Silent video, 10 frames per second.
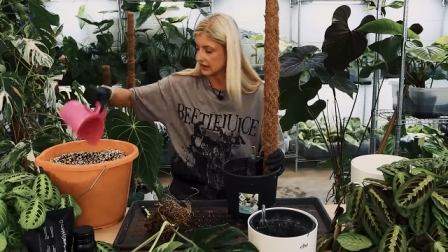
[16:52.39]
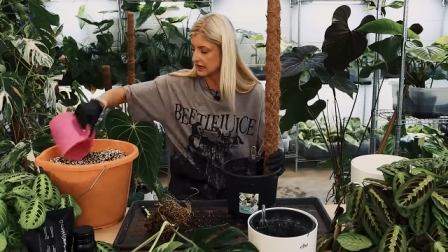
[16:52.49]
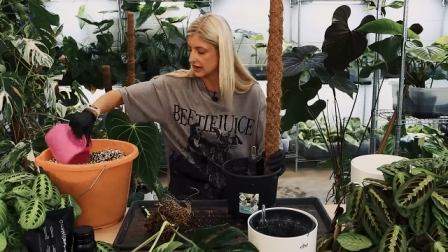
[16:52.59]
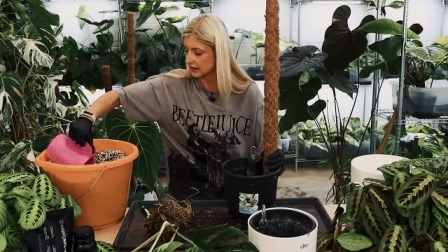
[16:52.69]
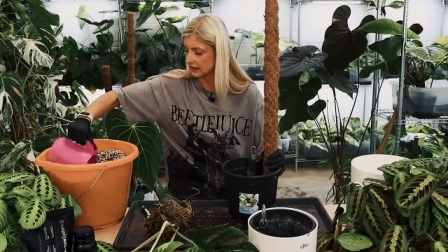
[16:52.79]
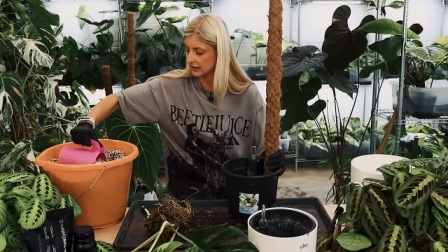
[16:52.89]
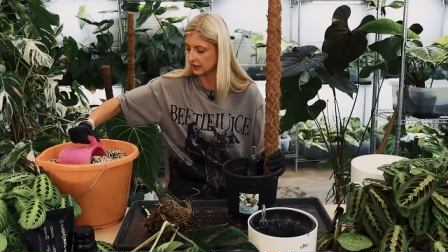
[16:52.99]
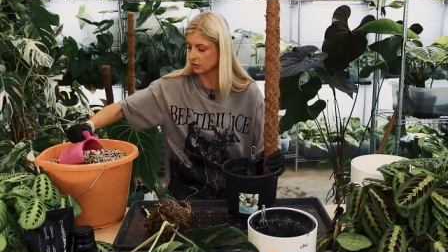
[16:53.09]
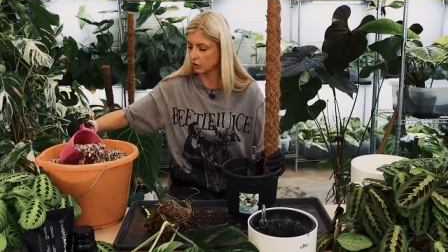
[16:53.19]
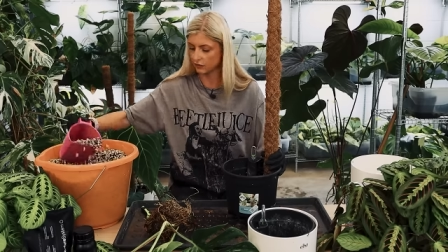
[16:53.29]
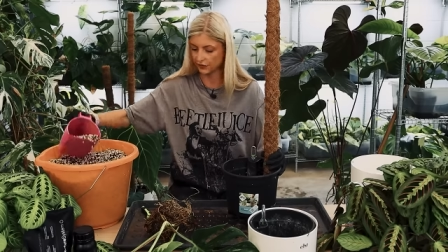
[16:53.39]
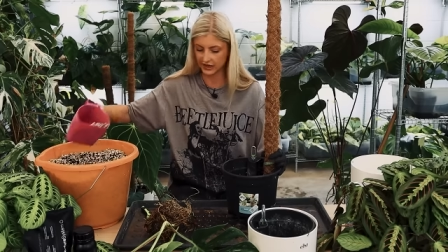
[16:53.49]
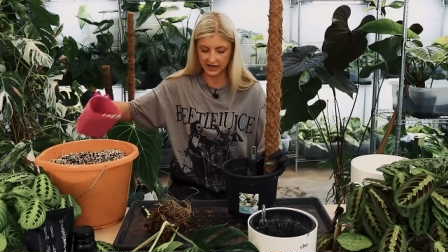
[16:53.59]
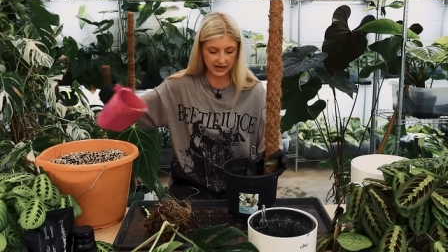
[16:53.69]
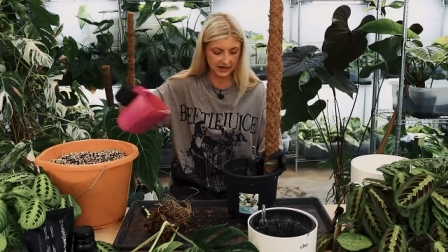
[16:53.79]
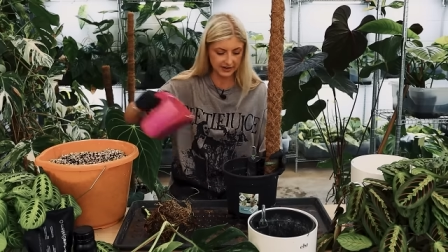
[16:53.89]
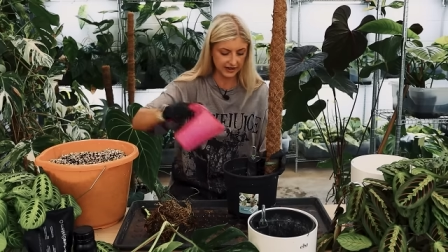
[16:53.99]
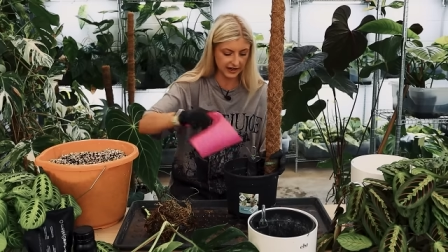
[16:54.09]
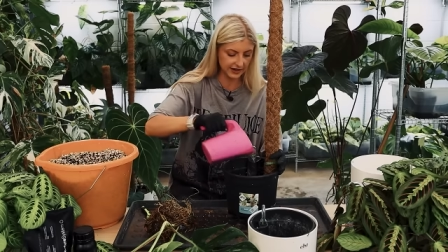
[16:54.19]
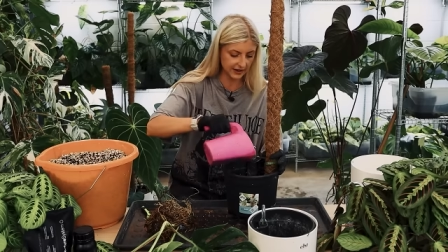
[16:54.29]
in here because then hopefully I
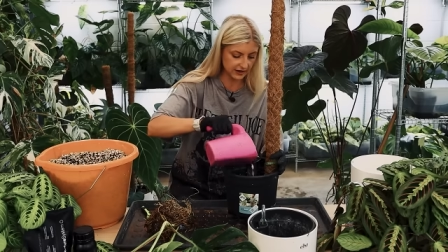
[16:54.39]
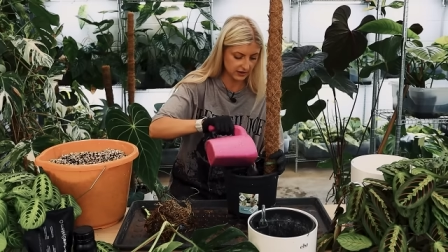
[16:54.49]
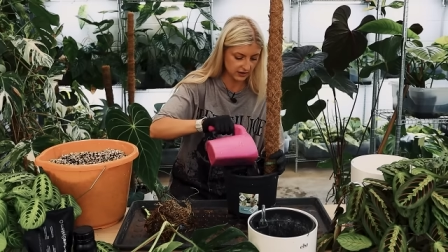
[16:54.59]
can